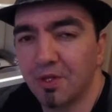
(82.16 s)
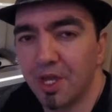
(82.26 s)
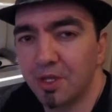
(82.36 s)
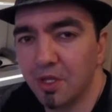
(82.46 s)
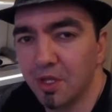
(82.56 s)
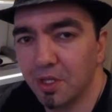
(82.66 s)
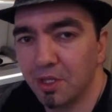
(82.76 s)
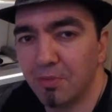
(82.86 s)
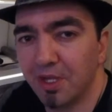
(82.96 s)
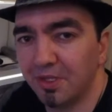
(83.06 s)
that,
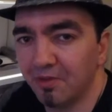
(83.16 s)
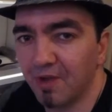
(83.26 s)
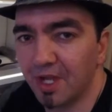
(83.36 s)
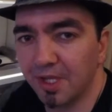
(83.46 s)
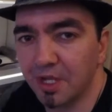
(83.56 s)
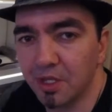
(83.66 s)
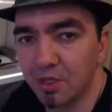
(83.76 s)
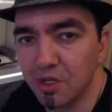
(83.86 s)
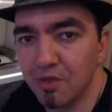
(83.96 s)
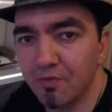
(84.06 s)
the best advice I
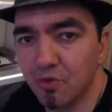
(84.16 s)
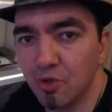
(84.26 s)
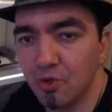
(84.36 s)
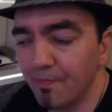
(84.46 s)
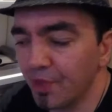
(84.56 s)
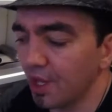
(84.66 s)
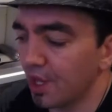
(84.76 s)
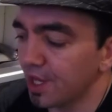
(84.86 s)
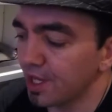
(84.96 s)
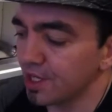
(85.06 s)
can give to you
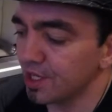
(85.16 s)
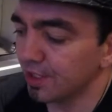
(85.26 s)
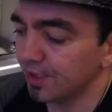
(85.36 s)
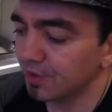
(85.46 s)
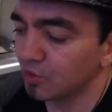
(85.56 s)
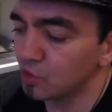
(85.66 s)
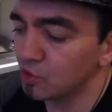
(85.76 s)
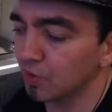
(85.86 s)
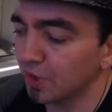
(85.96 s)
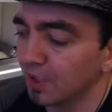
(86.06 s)
is to
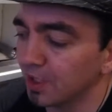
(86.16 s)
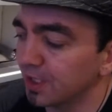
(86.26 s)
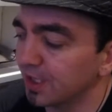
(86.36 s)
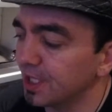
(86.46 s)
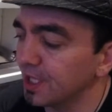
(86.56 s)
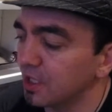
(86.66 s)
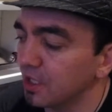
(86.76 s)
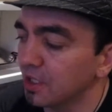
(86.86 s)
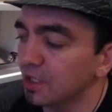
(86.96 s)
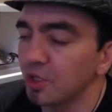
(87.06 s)
choose the snake
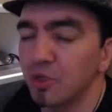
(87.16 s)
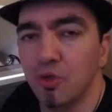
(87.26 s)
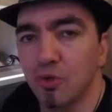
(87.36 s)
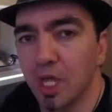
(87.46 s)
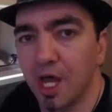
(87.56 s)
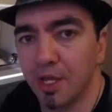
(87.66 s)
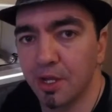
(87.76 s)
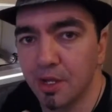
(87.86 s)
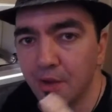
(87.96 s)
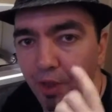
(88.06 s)
that you
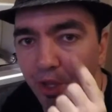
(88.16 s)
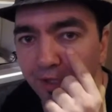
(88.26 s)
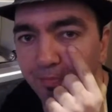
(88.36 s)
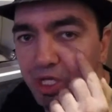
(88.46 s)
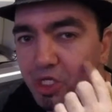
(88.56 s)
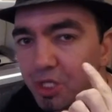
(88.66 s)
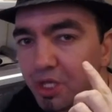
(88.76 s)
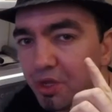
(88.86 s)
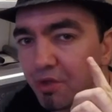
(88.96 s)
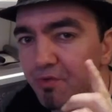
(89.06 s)
like.
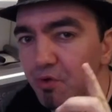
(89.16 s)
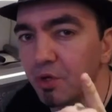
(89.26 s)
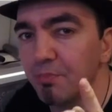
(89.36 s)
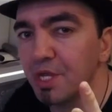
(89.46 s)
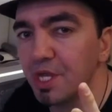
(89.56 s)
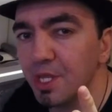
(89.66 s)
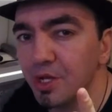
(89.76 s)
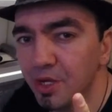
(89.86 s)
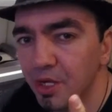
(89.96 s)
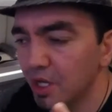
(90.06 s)
Especially if you're a
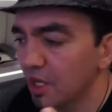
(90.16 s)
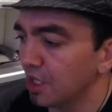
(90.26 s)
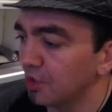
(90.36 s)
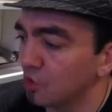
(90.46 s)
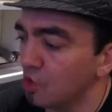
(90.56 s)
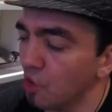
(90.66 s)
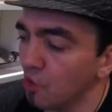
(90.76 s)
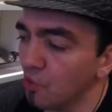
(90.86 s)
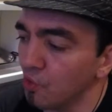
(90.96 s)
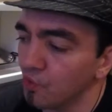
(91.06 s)
beginner,
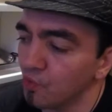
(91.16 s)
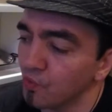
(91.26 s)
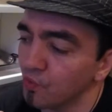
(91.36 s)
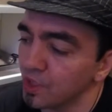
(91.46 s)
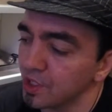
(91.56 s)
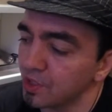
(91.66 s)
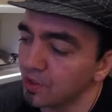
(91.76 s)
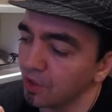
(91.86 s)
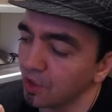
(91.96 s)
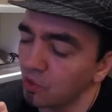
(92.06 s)
go
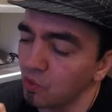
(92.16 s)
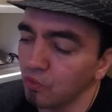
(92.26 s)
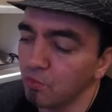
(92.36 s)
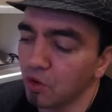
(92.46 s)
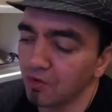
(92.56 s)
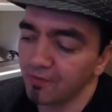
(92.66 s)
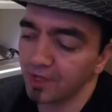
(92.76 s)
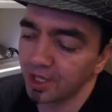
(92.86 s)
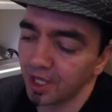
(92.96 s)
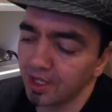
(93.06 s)
with a cool morph
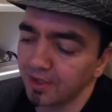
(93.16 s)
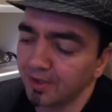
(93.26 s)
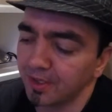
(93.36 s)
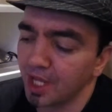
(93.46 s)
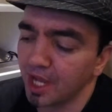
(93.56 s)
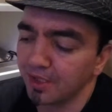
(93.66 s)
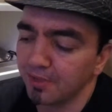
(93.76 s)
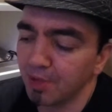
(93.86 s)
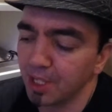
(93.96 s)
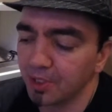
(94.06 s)
that has
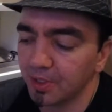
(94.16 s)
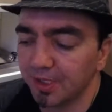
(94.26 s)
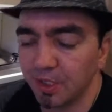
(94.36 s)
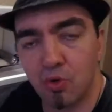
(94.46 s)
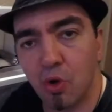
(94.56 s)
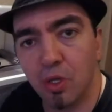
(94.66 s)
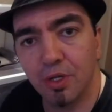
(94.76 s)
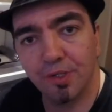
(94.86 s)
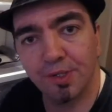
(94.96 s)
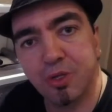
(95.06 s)
nice patterns and
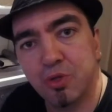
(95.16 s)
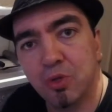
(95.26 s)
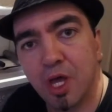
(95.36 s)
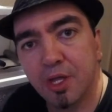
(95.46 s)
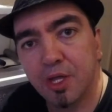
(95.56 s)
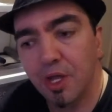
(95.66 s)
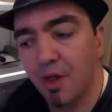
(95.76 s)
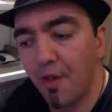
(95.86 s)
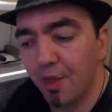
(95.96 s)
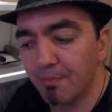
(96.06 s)
colors that you like.
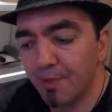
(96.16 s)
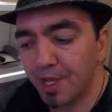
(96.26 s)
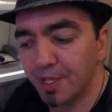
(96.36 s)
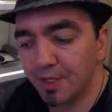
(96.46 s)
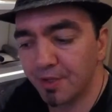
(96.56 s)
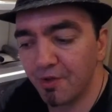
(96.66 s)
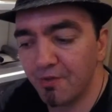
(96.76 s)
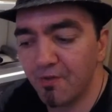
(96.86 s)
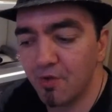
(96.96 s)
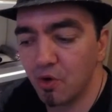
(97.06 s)
But
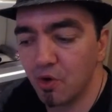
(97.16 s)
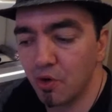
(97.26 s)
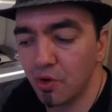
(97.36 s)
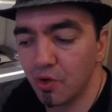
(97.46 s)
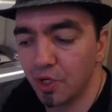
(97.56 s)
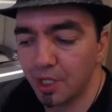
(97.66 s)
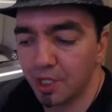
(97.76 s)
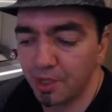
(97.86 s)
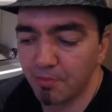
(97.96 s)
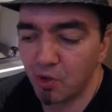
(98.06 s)
if you're
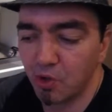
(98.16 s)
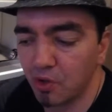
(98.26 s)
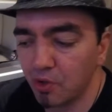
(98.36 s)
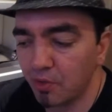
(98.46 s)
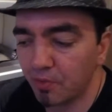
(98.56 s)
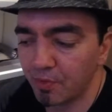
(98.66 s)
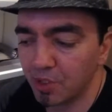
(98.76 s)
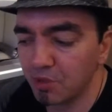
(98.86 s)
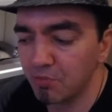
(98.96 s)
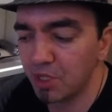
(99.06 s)
in a more
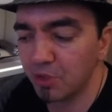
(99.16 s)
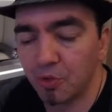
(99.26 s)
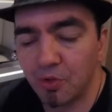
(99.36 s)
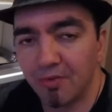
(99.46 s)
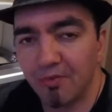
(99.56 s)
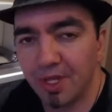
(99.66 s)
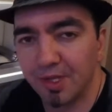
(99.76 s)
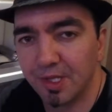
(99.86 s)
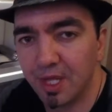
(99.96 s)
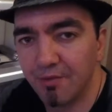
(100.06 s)
intermediate or
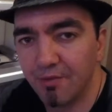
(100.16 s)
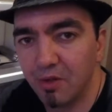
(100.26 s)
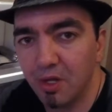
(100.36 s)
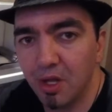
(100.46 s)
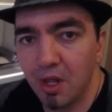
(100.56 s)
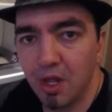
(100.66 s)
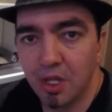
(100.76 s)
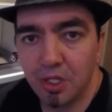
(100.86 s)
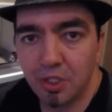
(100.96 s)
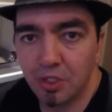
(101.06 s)
advanced level,
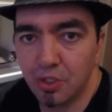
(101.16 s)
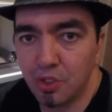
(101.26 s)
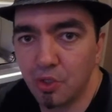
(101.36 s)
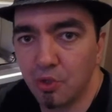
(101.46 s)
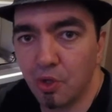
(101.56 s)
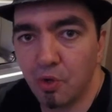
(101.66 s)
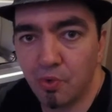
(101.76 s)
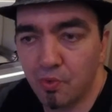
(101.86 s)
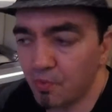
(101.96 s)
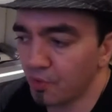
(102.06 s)
you
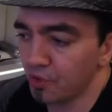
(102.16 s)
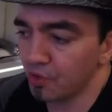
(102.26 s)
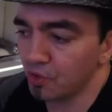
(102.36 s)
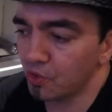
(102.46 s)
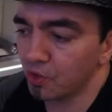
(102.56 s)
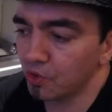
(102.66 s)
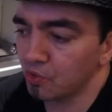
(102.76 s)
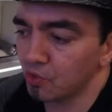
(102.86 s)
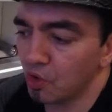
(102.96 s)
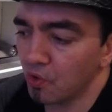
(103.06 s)
know you're going
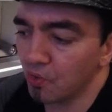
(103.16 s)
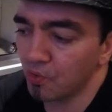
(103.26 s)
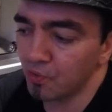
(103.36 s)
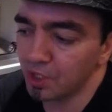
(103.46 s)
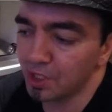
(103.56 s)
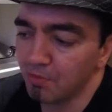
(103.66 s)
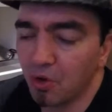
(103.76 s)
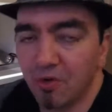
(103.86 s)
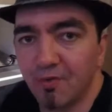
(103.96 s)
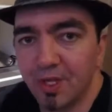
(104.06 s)
to go with the
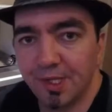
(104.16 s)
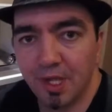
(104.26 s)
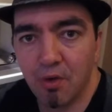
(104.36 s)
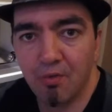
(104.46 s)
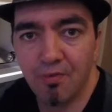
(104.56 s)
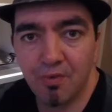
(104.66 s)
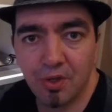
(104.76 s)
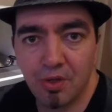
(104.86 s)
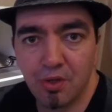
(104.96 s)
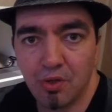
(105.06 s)
morph itself.
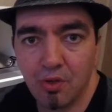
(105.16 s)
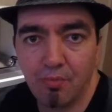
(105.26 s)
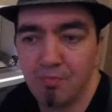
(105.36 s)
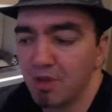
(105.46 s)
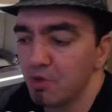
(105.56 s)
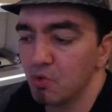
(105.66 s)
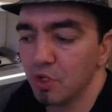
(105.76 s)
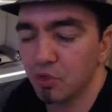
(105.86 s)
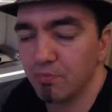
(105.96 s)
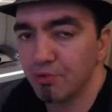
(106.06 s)
Maybe you
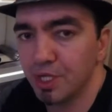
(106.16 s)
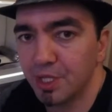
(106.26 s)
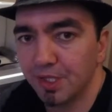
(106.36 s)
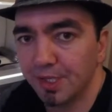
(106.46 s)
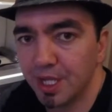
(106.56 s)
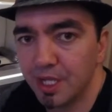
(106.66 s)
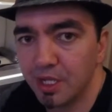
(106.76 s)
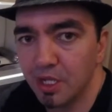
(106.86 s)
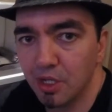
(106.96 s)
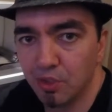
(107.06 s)
want to breed the
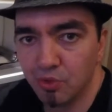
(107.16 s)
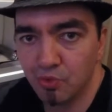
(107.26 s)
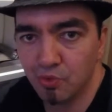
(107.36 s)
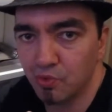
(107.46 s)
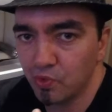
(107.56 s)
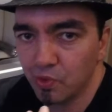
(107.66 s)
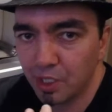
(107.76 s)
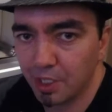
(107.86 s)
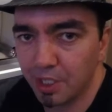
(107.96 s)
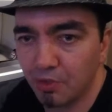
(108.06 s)
snake to
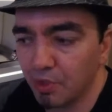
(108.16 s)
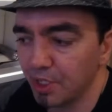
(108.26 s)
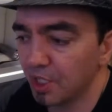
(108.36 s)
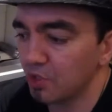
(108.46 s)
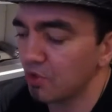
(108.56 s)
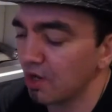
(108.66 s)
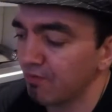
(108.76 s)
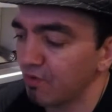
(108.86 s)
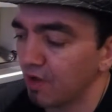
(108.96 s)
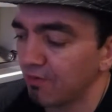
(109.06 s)
another one that you have